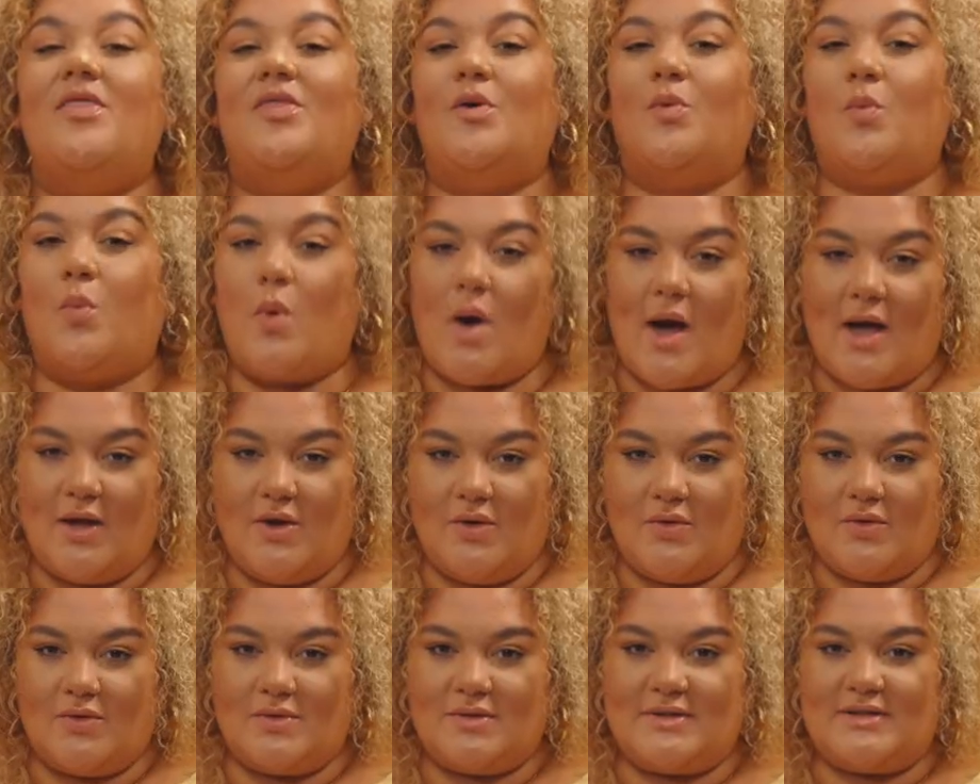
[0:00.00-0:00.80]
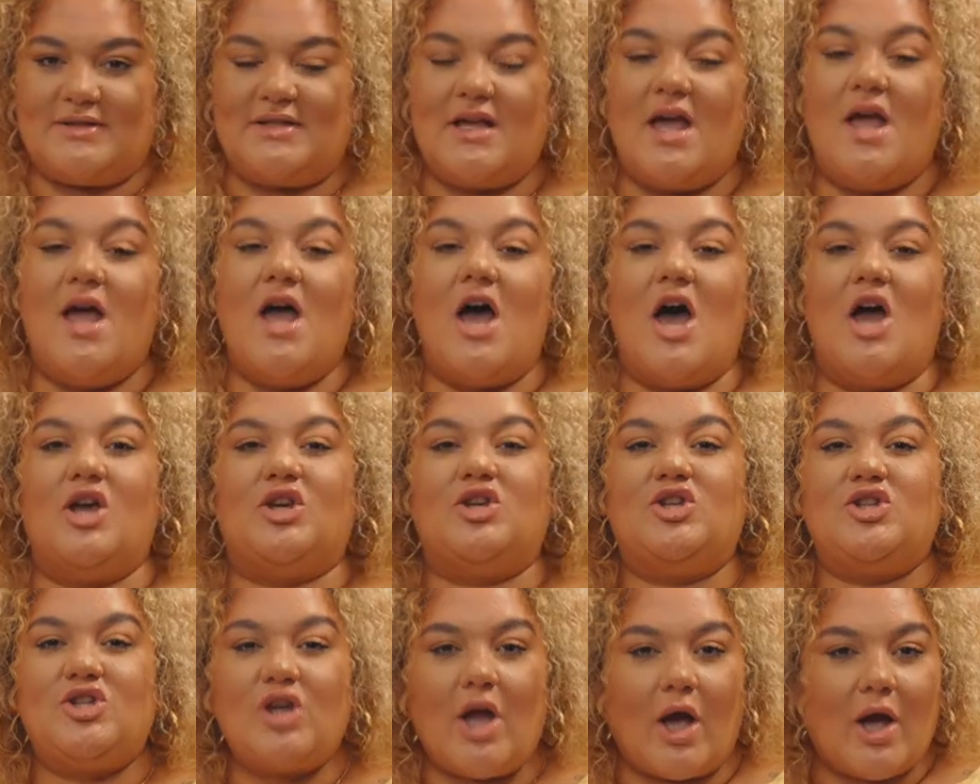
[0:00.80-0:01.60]
The Wilds, a
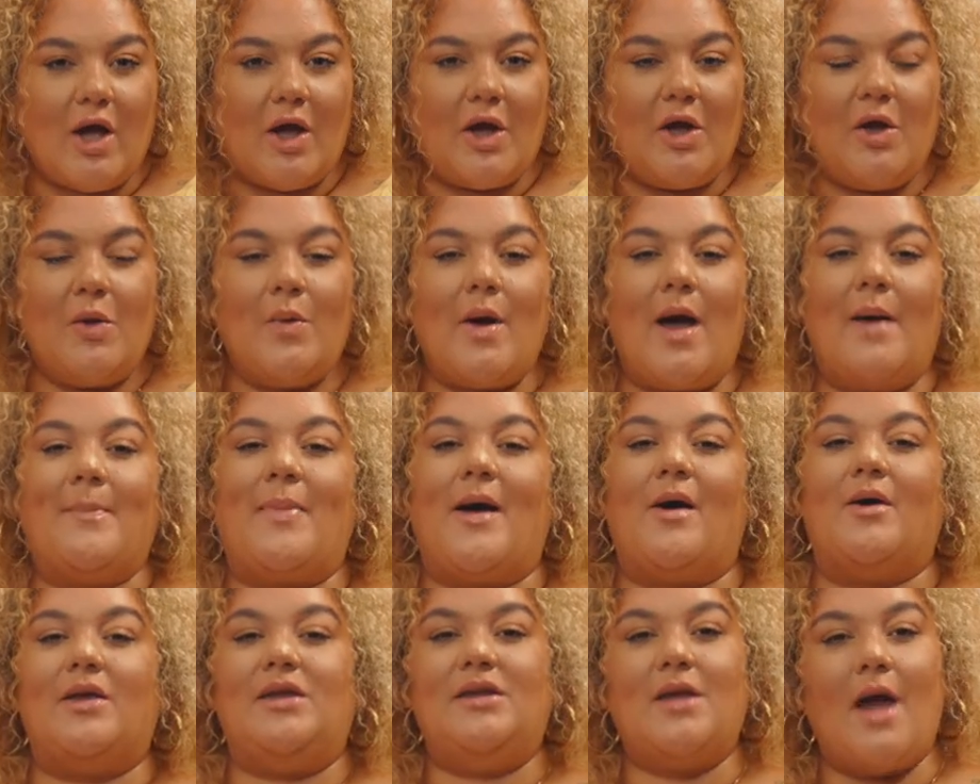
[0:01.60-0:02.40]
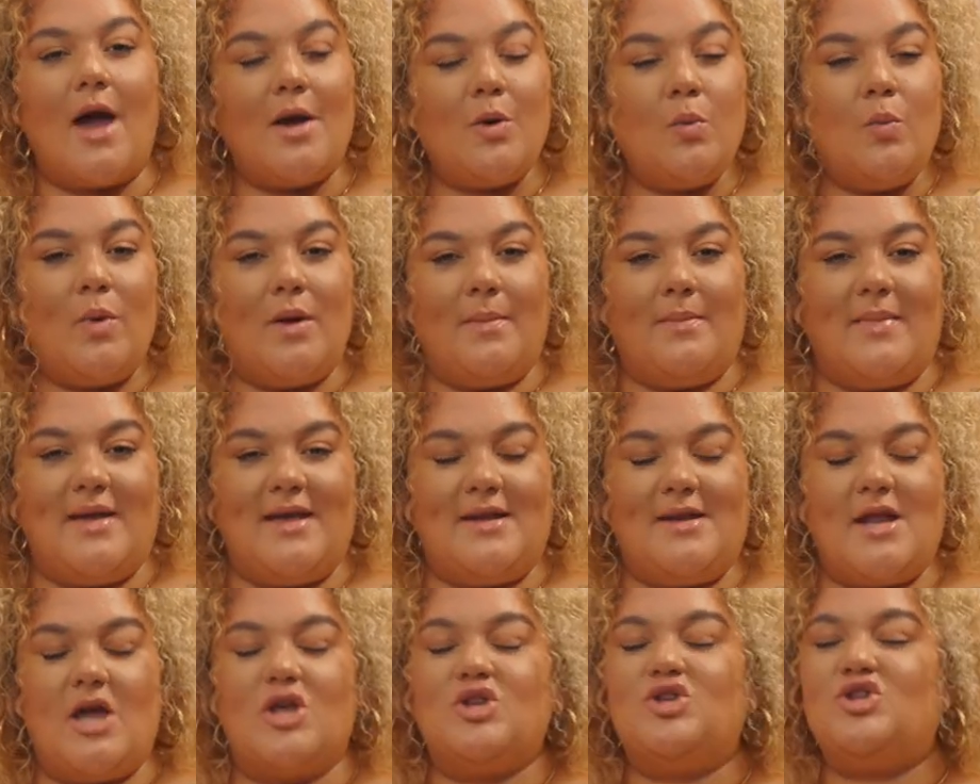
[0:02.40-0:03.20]
show about young
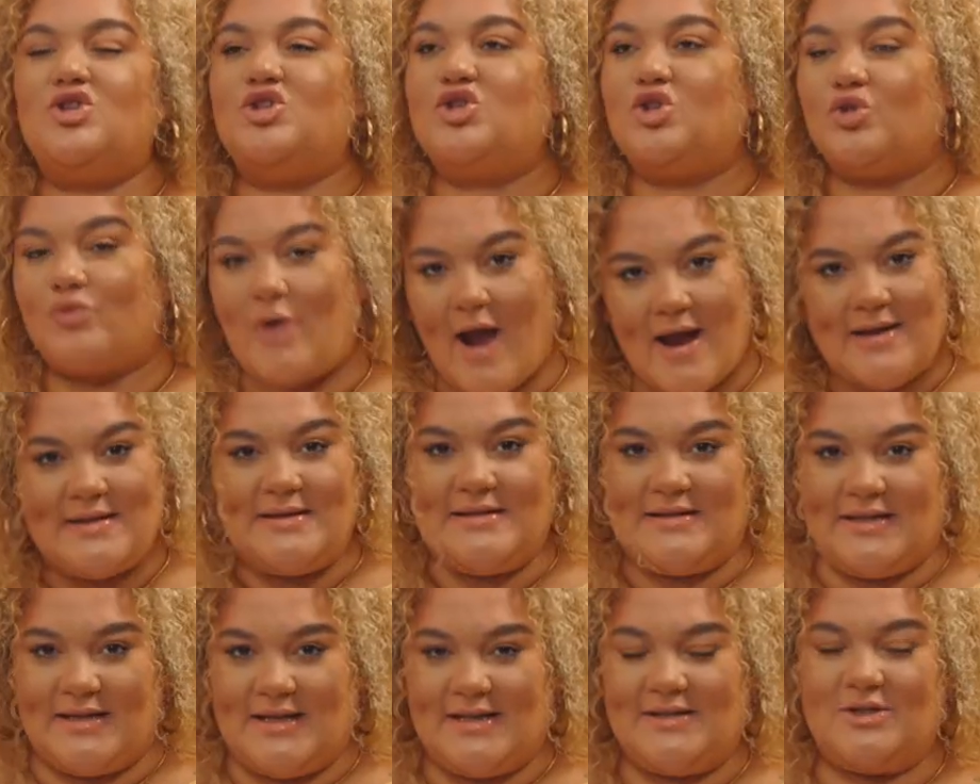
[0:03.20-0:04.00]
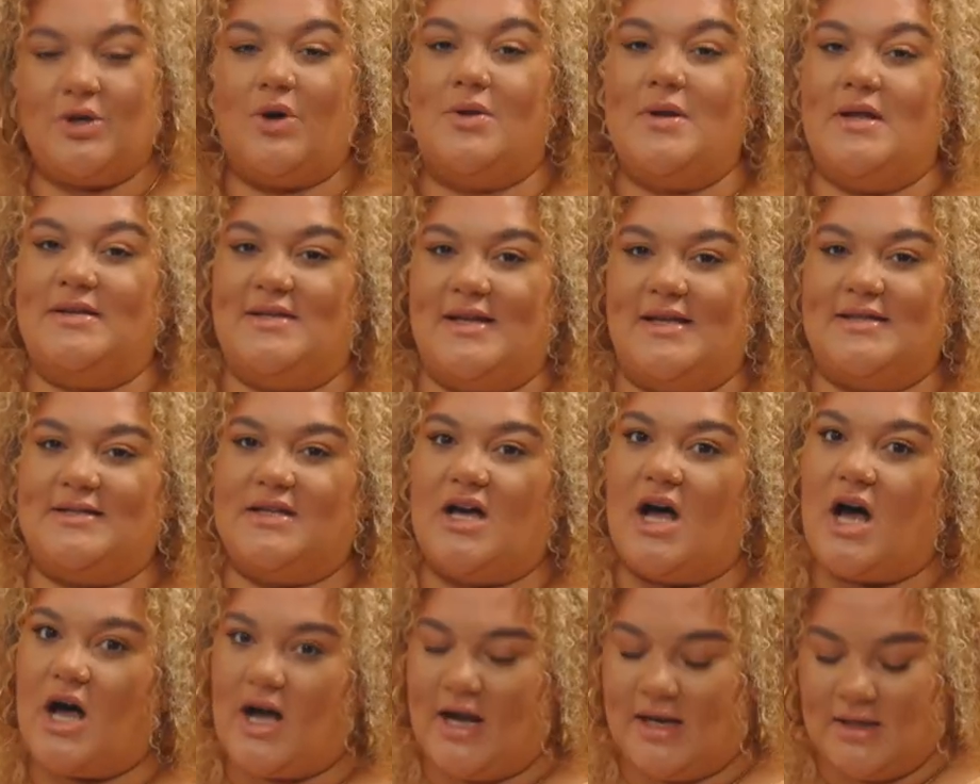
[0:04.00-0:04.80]
women stranded on a
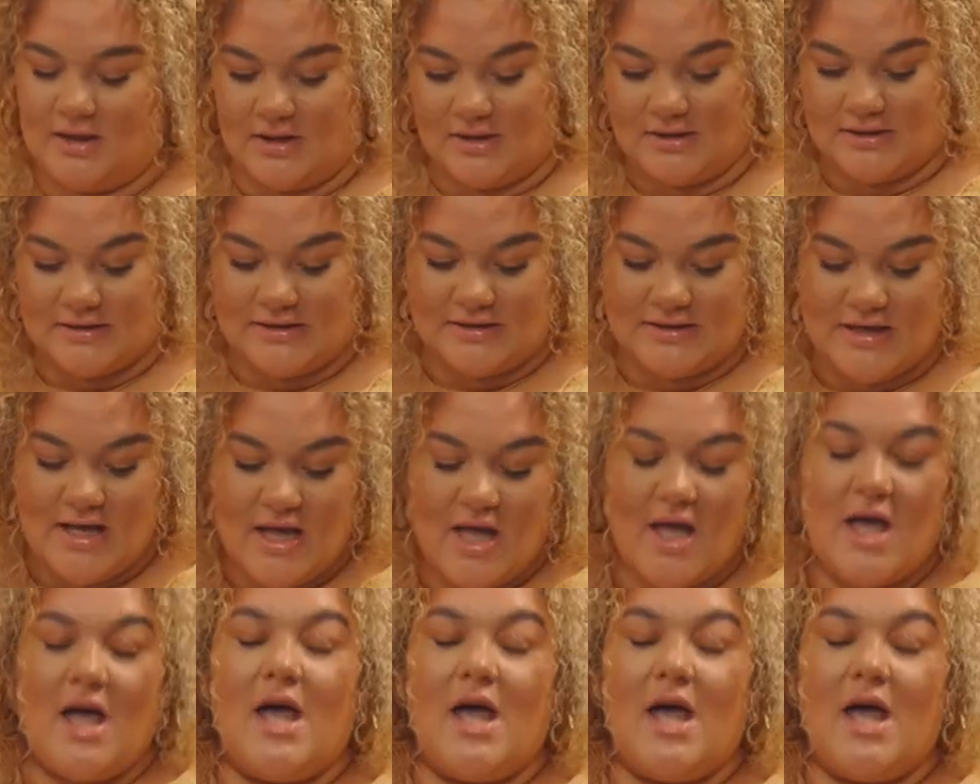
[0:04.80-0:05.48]
desert island.